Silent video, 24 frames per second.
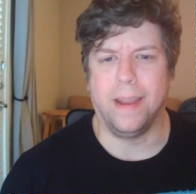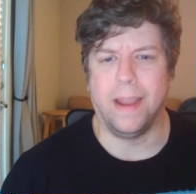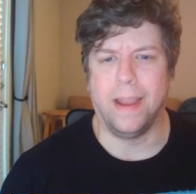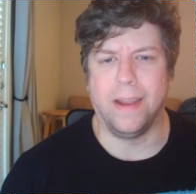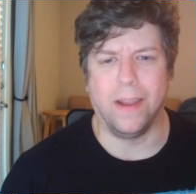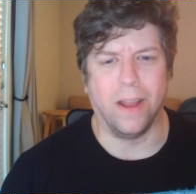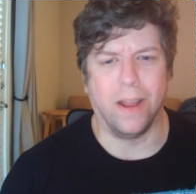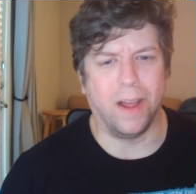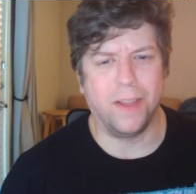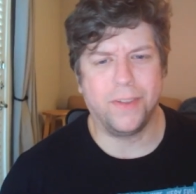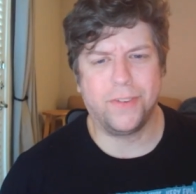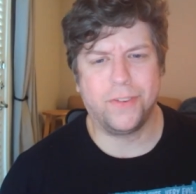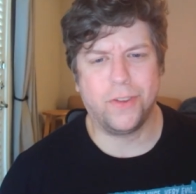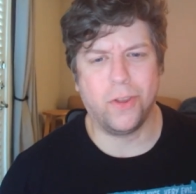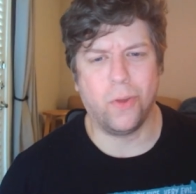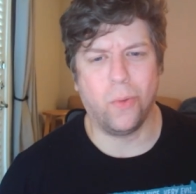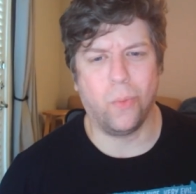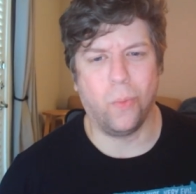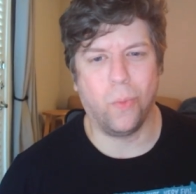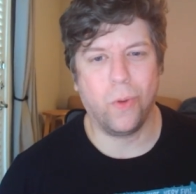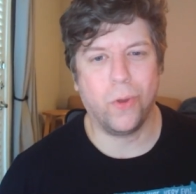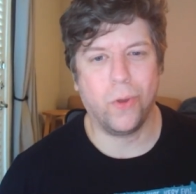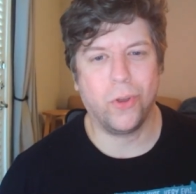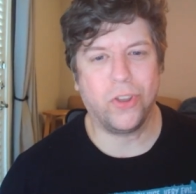And also
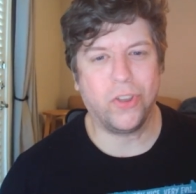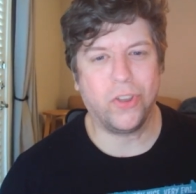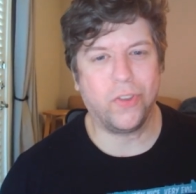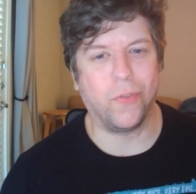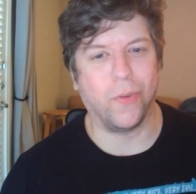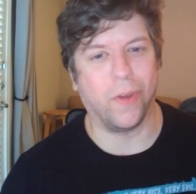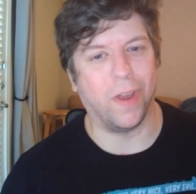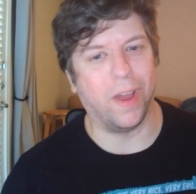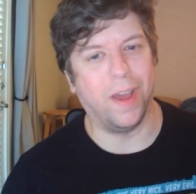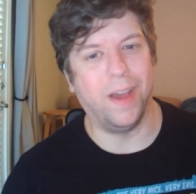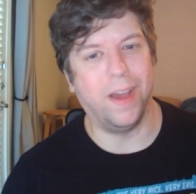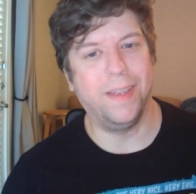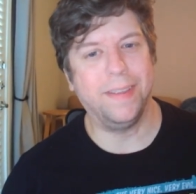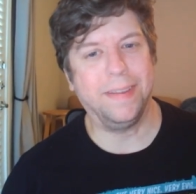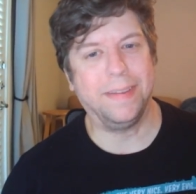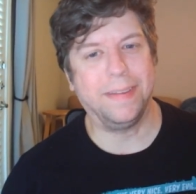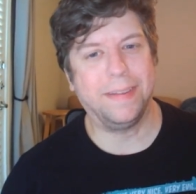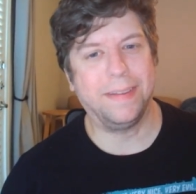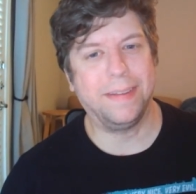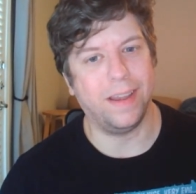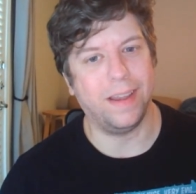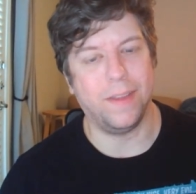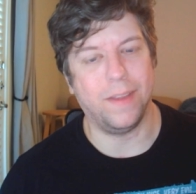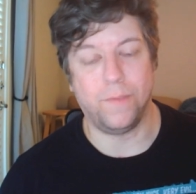words for
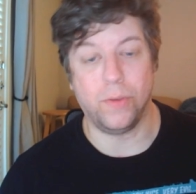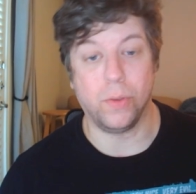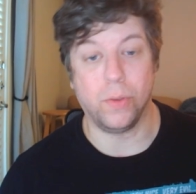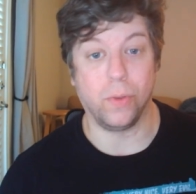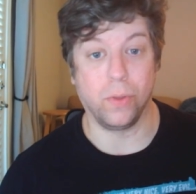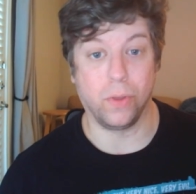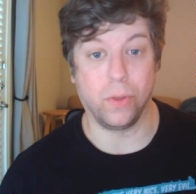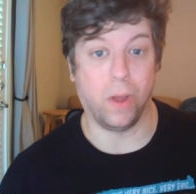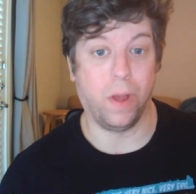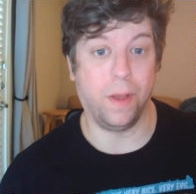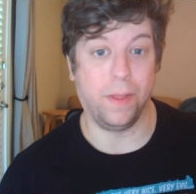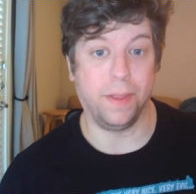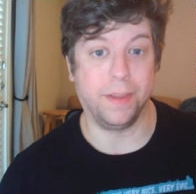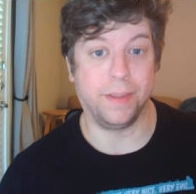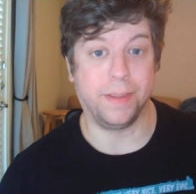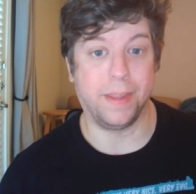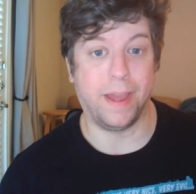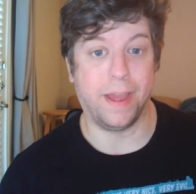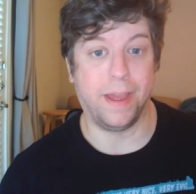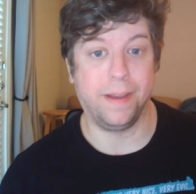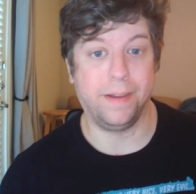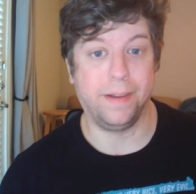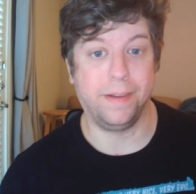us, if you can call it that.